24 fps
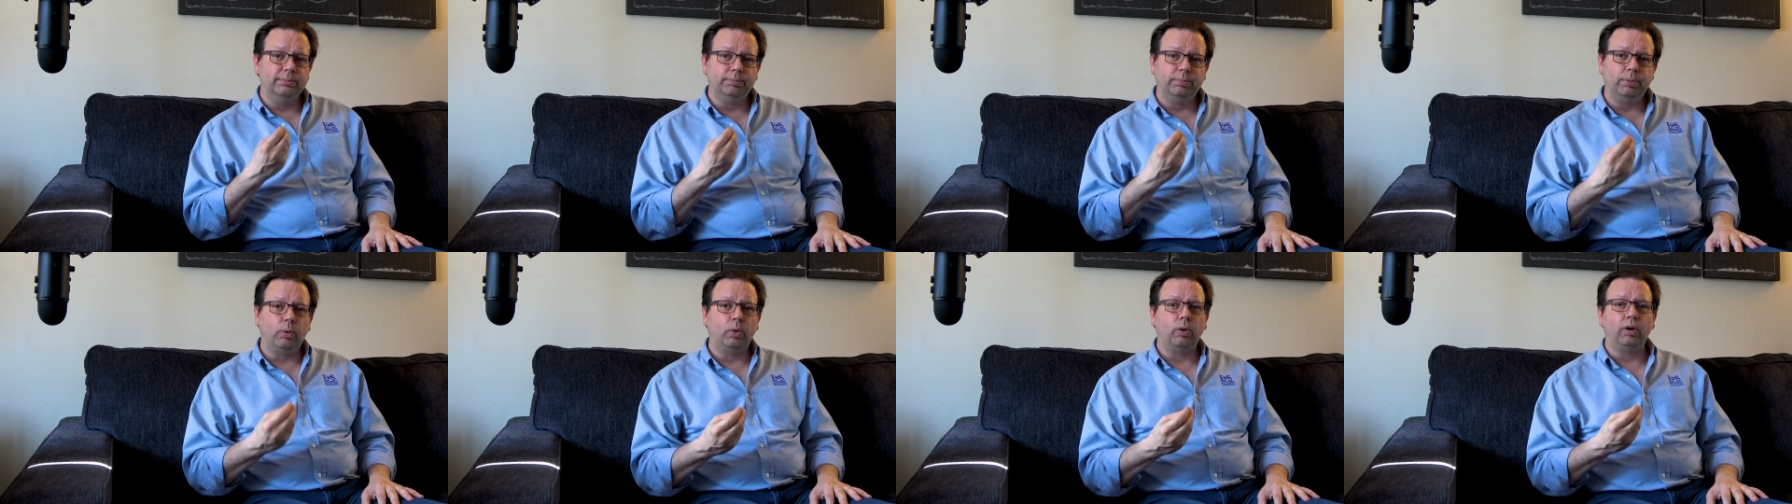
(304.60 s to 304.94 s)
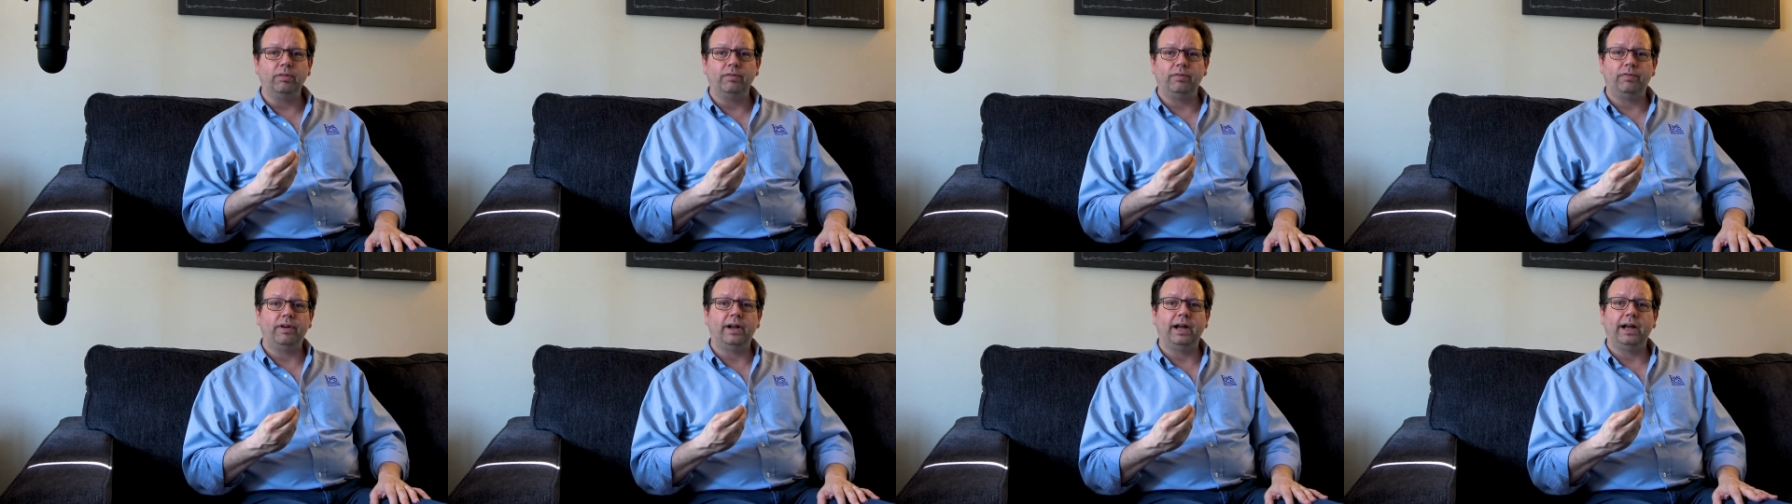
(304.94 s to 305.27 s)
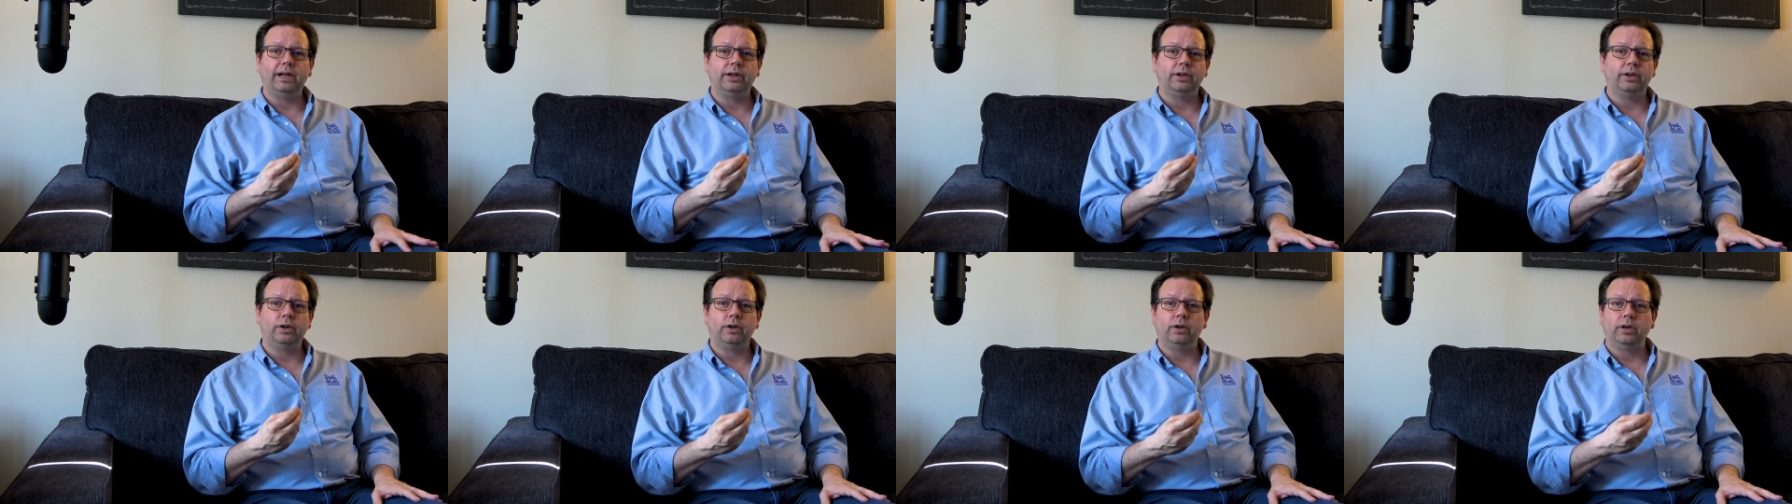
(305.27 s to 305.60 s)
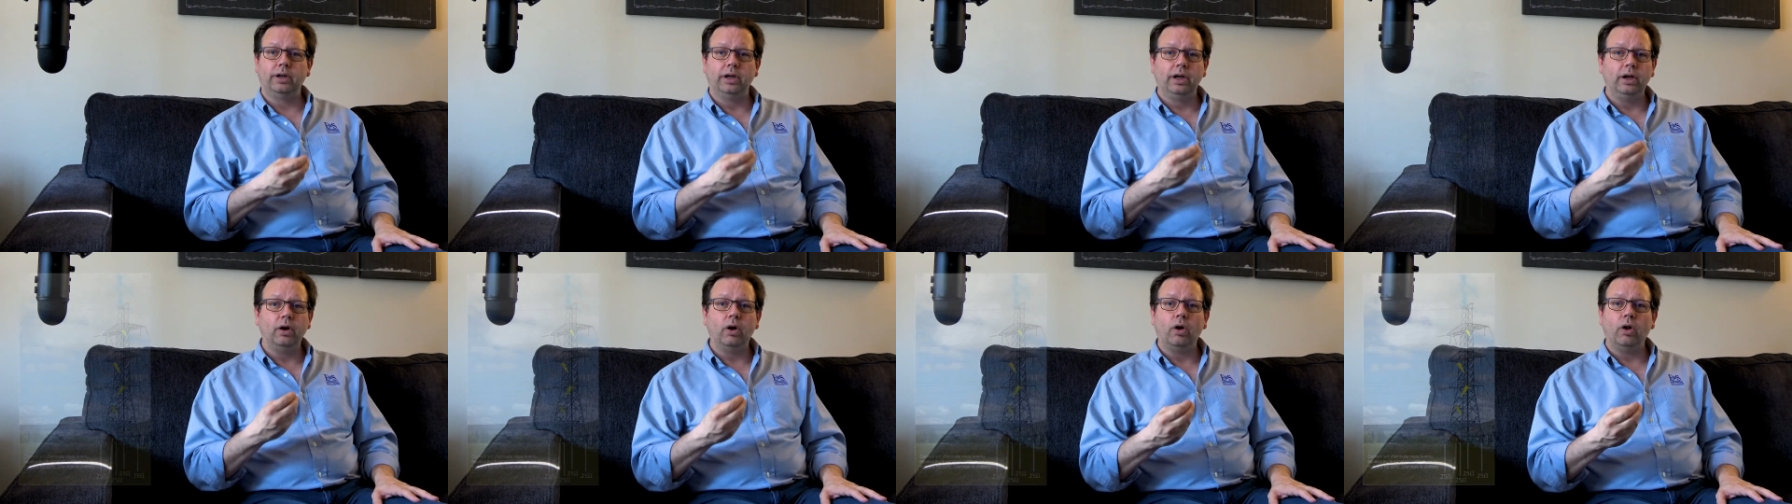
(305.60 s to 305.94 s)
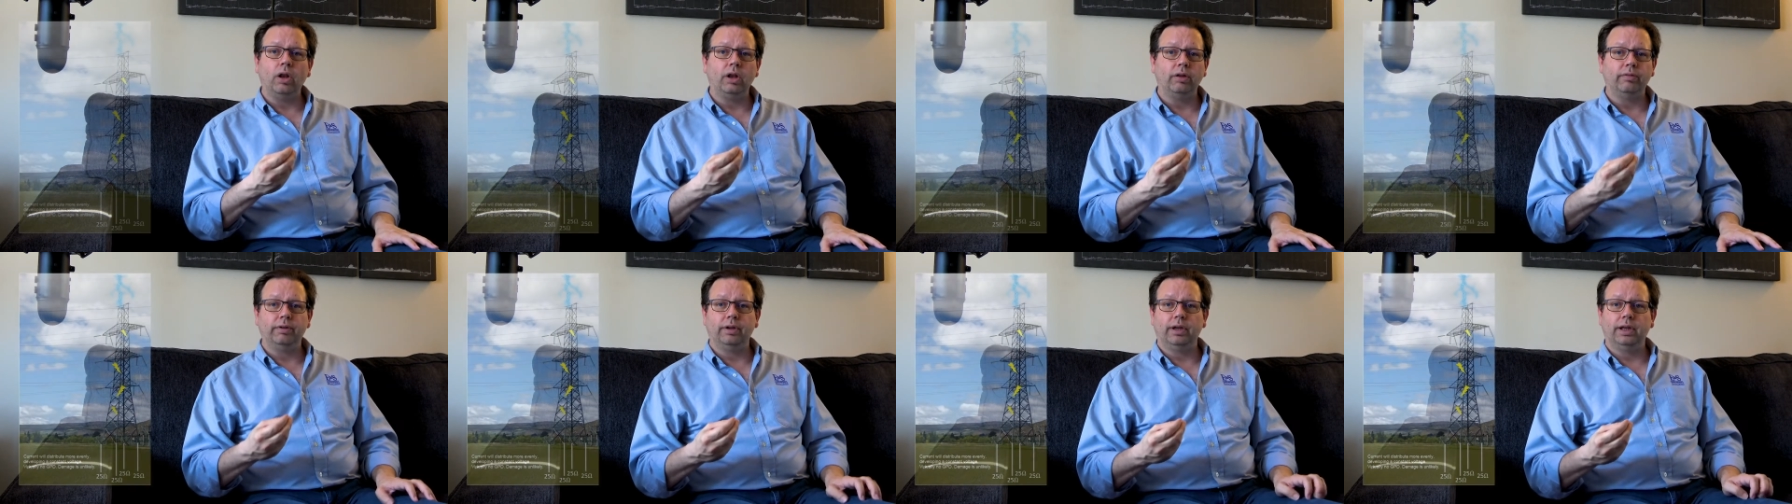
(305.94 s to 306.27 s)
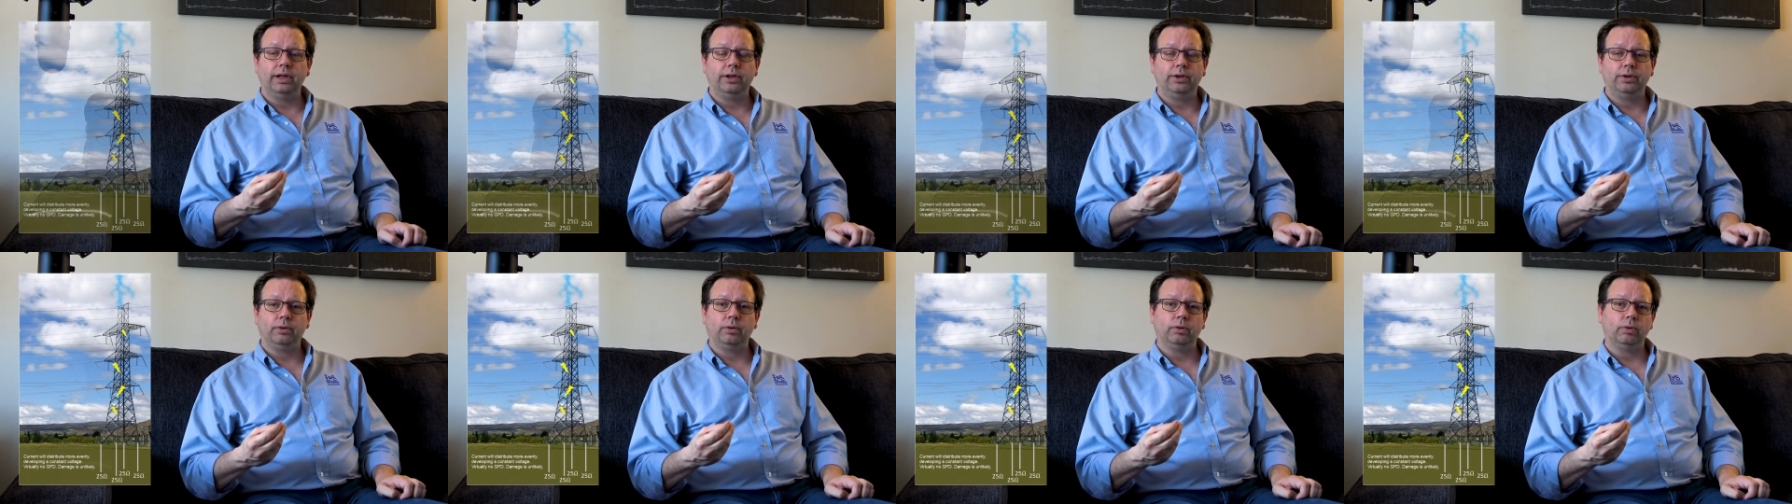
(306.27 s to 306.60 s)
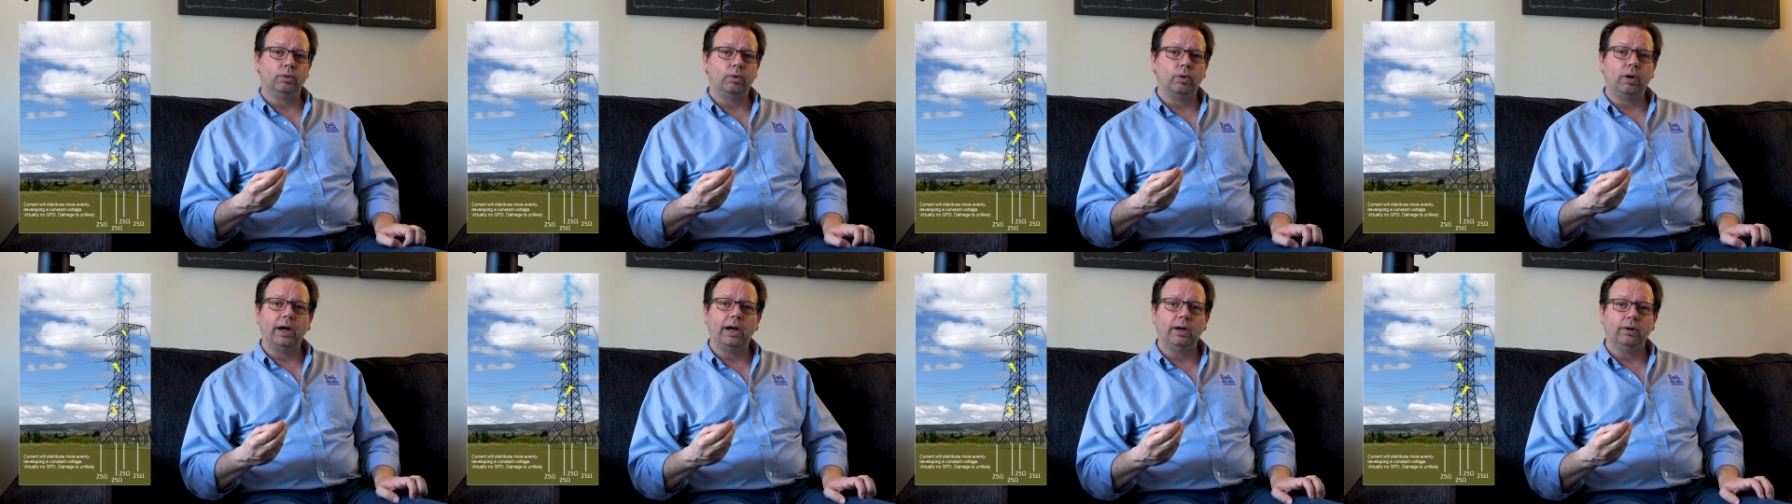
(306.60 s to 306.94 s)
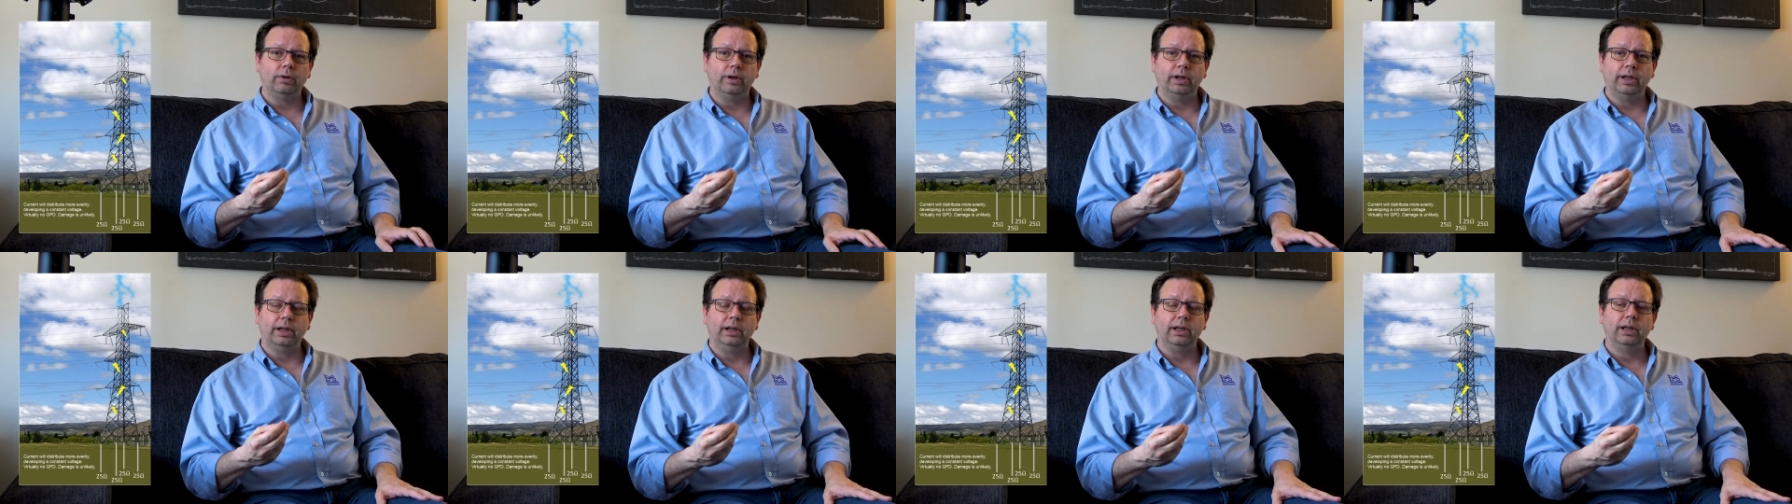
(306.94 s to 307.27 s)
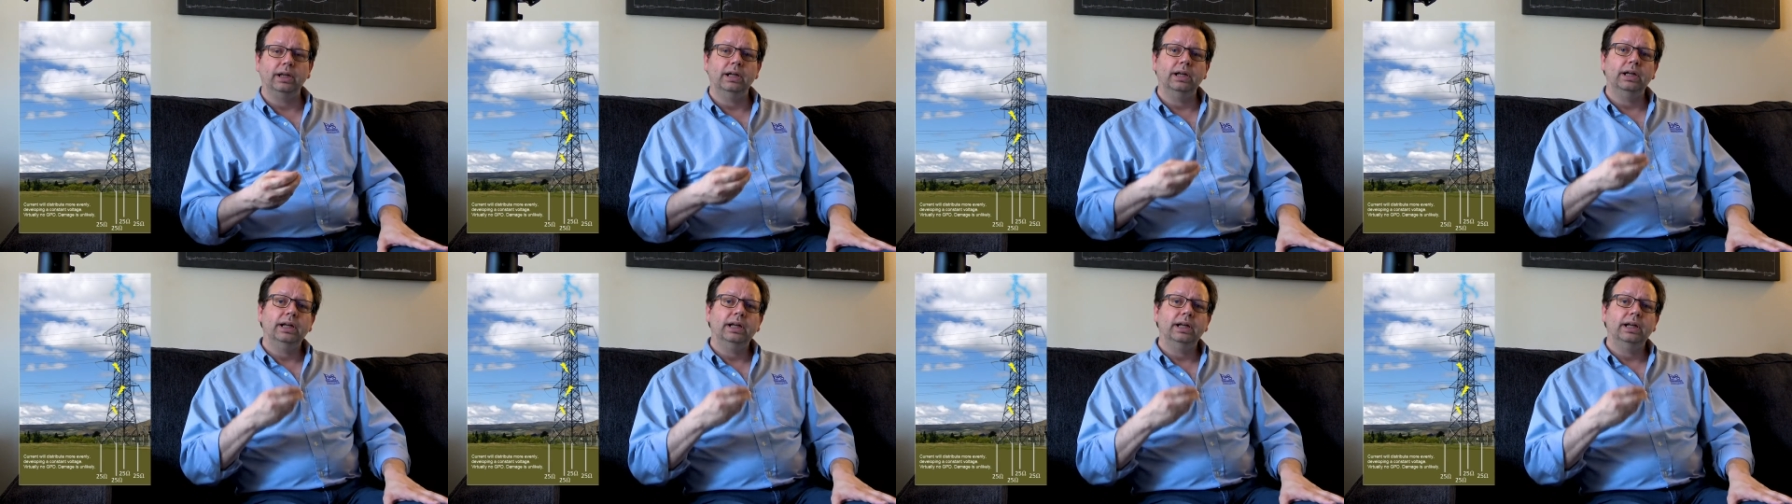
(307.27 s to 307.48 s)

important factor in all of electrical grounding